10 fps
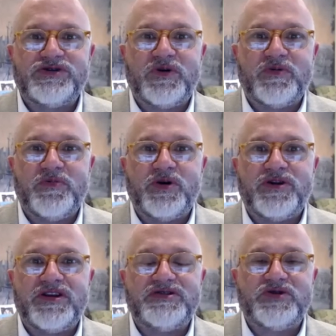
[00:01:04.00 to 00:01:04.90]
when we put
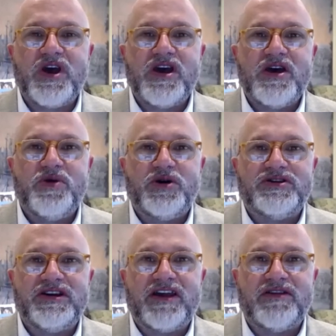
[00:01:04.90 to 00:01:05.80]
this book
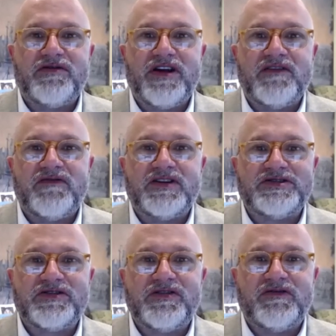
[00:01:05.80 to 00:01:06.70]
together, none of us
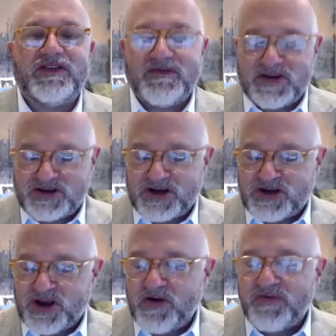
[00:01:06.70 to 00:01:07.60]
could have envisioned
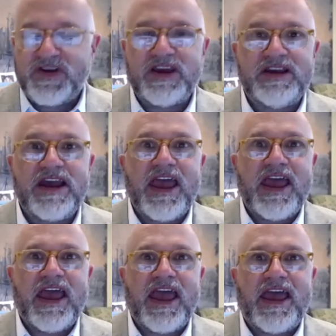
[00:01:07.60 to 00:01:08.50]
COVID
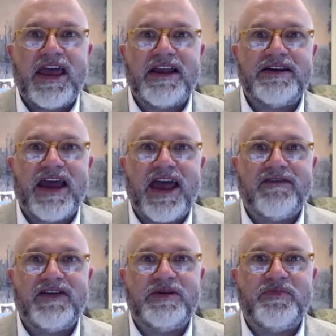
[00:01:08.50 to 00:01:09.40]
and
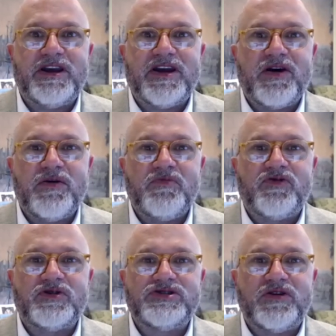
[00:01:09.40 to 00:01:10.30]
having to be at home
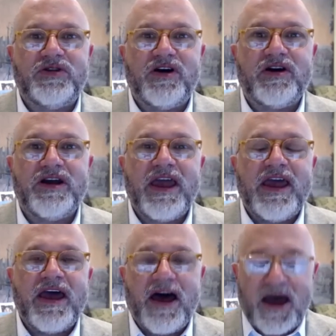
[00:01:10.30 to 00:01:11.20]
for so long.
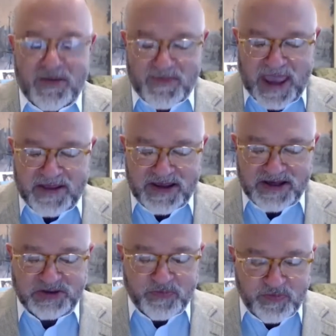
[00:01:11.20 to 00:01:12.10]
And
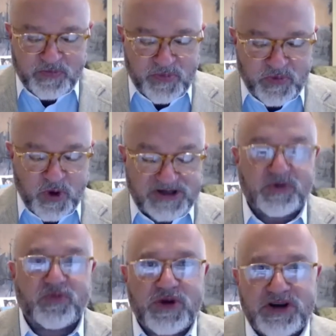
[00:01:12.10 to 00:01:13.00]
this was
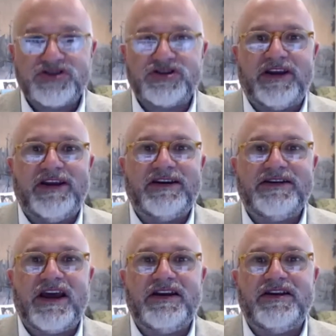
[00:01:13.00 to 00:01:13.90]
originally
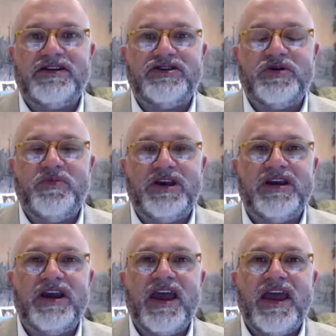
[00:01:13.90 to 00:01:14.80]
intended to be